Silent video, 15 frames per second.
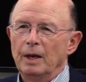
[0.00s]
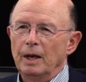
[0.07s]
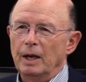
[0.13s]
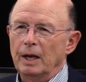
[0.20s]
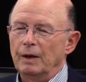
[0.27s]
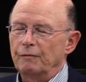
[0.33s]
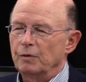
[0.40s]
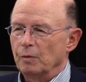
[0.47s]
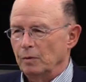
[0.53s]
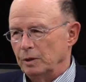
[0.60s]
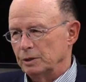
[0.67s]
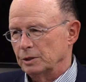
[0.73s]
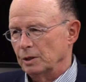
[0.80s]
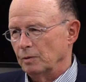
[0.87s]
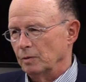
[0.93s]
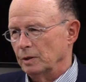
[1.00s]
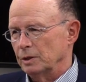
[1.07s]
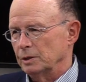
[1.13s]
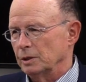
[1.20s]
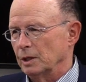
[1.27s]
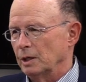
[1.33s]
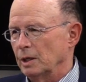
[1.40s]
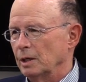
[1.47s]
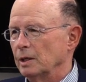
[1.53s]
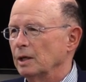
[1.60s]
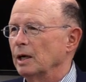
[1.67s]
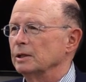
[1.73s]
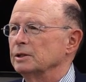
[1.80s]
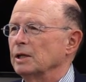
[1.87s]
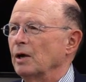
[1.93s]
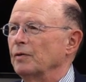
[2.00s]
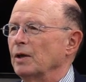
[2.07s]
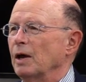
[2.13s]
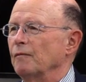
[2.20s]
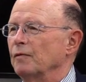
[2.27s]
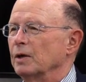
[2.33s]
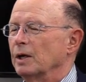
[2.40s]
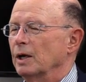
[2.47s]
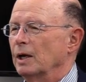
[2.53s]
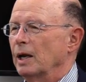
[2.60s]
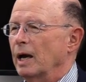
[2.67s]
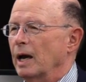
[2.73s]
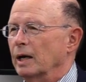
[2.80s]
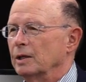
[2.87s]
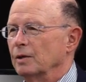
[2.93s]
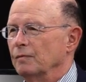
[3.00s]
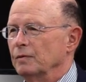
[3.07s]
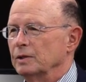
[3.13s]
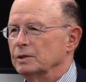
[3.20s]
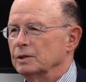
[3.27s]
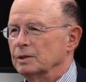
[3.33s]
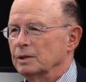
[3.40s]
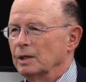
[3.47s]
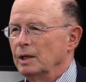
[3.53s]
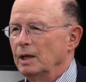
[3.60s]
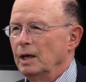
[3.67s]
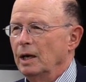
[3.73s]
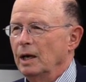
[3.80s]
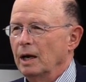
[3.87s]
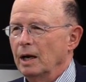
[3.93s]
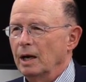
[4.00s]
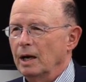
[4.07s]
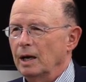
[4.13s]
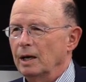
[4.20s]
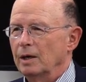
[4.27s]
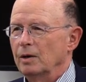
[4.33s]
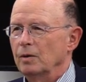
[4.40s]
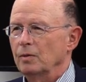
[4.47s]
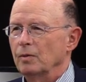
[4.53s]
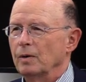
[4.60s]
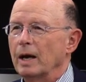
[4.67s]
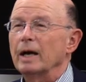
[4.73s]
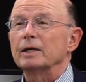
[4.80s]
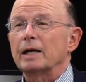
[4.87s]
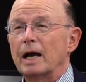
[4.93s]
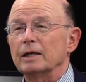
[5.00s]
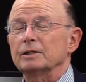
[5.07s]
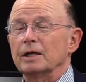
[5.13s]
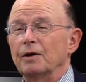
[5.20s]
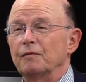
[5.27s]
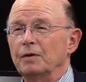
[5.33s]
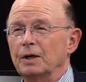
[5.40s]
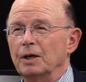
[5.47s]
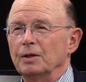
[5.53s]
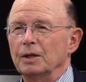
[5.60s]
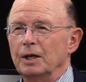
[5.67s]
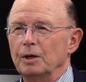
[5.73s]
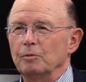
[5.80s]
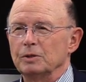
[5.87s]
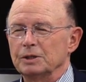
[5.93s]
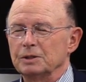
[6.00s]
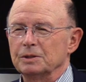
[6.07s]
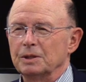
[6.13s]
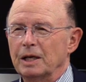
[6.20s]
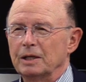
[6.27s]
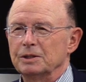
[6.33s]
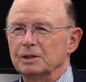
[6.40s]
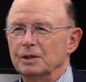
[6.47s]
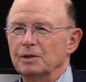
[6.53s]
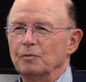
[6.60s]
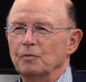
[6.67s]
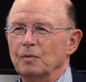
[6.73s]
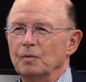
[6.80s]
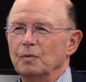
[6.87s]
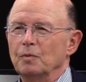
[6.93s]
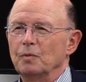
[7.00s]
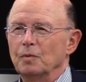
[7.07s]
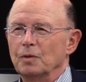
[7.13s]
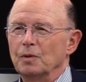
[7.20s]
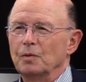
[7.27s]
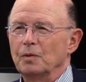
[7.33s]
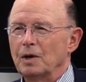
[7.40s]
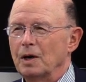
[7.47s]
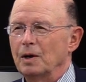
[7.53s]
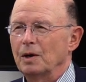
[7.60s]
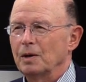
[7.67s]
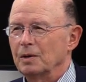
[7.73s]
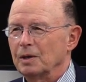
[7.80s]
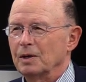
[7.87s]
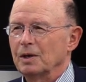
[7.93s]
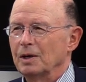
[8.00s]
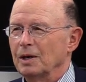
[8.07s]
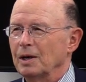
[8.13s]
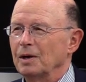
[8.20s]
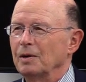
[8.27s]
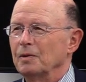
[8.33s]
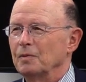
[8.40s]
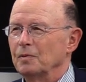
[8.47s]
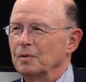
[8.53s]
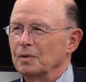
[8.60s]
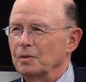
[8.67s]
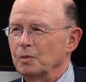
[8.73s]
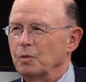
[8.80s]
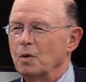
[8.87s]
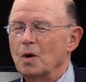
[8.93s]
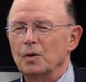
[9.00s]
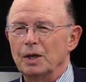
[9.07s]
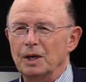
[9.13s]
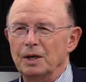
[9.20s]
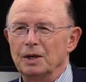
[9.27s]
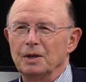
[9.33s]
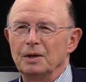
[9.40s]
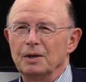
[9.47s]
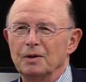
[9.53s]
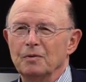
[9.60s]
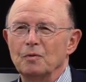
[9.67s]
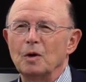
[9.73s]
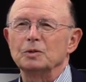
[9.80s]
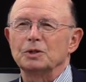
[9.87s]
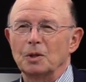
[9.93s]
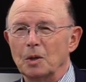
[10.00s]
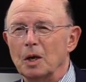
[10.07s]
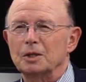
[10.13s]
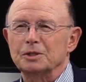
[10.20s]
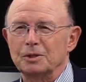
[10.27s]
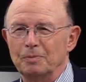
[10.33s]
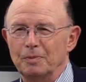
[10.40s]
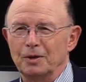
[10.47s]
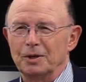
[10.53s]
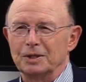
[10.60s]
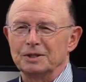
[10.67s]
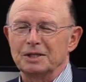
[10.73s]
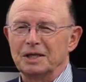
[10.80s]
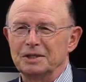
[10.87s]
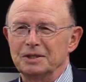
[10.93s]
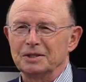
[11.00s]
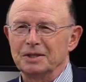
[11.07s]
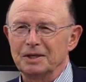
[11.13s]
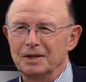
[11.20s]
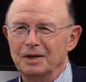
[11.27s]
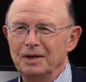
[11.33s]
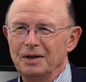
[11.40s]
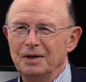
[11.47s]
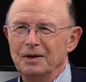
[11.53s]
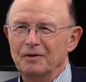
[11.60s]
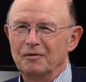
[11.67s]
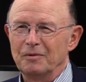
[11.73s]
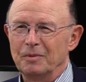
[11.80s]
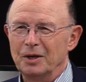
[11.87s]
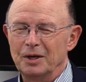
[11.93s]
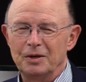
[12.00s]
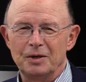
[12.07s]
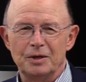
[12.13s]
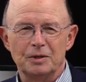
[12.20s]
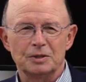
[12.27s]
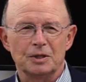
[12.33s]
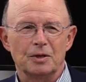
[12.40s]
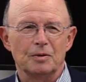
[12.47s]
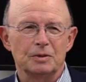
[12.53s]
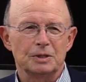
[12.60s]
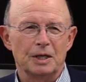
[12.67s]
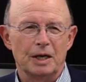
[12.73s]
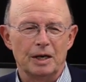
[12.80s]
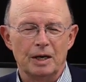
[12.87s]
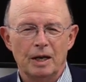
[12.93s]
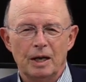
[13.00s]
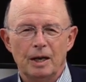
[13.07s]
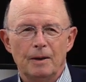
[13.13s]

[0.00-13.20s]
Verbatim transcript: And afterwards, there was a, a South African activist uh, who actually I found out later was actually uh, uh, quoting Rosa Luxemburg essentially from 100 years ago, saying,